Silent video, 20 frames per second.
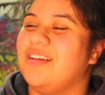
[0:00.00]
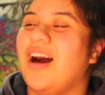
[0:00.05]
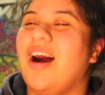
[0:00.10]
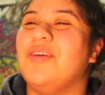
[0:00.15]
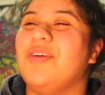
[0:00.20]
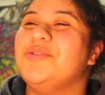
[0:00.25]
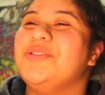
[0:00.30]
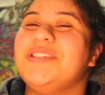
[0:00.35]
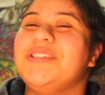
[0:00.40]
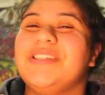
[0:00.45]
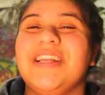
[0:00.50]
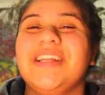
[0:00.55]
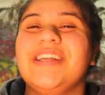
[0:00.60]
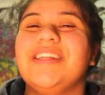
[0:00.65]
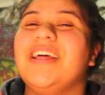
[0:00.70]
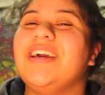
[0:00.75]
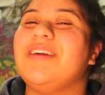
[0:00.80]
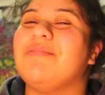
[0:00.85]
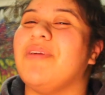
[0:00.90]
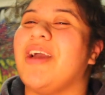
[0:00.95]
Like, I was just
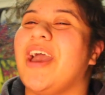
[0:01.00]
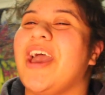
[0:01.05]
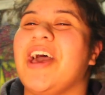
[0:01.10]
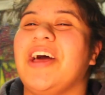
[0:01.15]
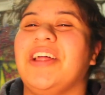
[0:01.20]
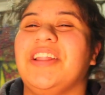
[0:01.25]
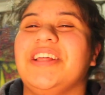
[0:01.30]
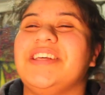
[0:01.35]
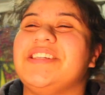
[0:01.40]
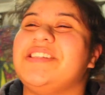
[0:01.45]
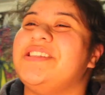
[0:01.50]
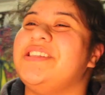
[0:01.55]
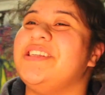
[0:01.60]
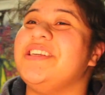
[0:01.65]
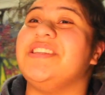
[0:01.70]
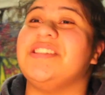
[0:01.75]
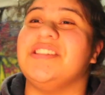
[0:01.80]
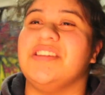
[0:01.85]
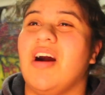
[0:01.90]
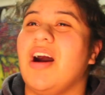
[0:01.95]
getting like hella
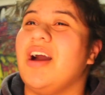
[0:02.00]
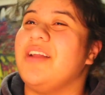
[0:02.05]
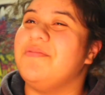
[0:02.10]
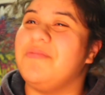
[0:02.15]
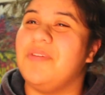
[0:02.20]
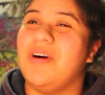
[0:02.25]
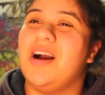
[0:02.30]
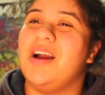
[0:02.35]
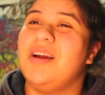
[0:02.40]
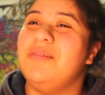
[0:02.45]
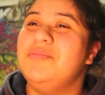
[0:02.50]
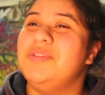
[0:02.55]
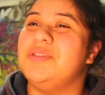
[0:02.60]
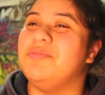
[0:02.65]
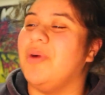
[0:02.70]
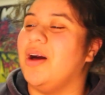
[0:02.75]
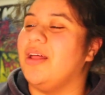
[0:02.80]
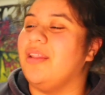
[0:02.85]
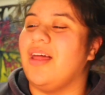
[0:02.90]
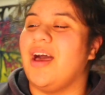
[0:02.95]
6 9
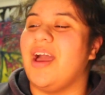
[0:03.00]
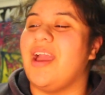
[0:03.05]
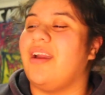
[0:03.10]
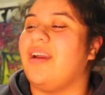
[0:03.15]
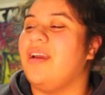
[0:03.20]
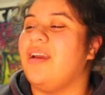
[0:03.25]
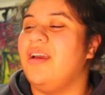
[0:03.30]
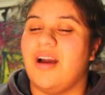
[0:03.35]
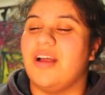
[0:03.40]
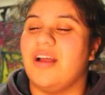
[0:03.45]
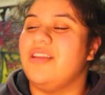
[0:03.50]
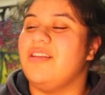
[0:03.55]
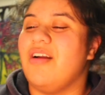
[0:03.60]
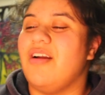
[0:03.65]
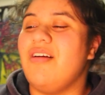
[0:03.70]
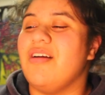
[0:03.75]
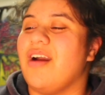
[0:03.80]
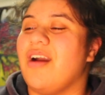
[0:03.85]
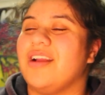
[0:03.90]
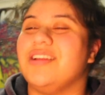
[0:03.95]
vibes, but like, I don't
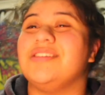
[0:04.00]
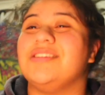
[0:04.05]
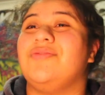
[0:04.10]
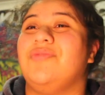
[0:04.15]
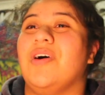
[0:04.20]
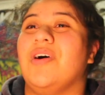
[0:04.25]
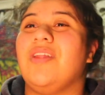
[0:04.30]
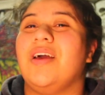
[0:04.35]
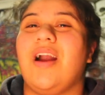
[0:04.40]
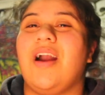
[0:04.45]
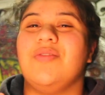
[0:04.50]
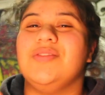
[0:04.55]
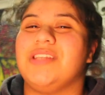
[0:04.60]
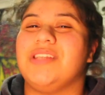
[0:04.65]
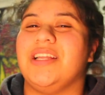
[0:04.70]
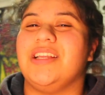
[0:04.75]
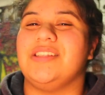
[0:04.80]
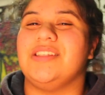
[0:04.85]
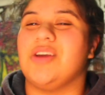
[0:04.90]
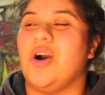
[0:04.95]
know. I just felt like I was
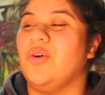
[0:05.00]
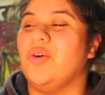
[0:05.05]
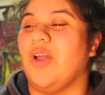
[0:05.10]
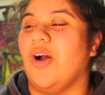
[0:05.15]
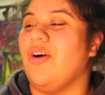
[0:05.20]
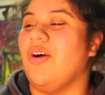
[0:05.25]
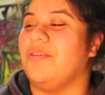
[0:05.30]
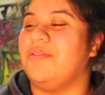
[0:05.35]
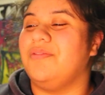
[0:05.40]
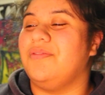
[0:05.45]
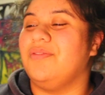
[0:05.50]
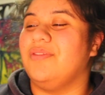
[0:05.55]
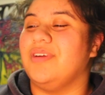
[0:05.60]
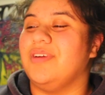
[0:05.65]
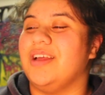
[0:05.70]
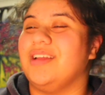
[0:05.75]
getting told off.